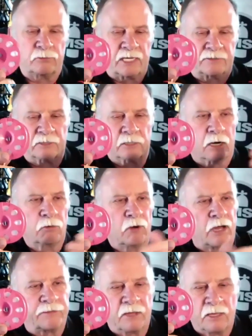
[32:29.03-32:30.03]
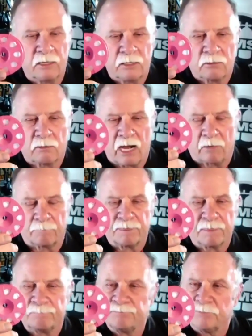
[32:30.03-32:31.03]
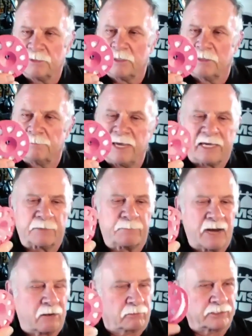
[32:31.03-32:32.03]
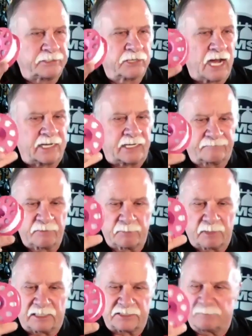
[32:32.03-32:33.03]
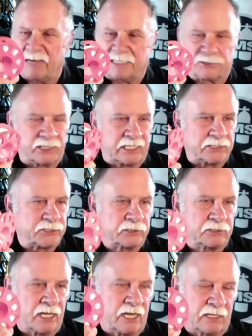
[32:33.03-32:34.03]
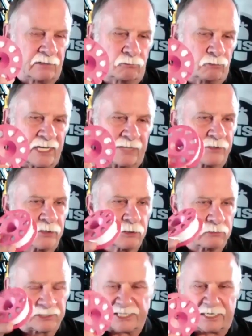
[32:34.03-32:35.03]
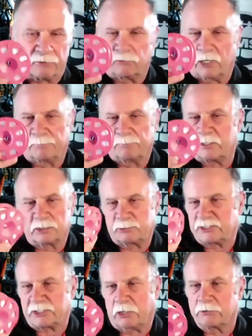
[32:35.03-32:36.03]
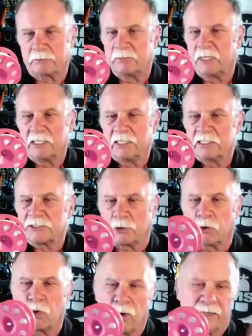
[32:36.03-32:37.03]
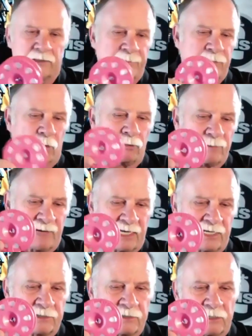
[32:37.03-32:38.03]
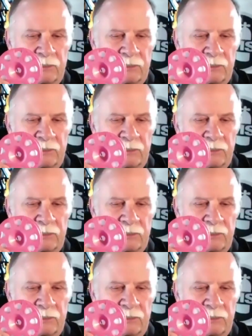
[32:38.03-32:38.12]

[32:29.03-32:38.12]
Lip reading: had to go with. Well, pink apparently got everybody's imagination, and we had to do a second run because we sold them so quickly. But we made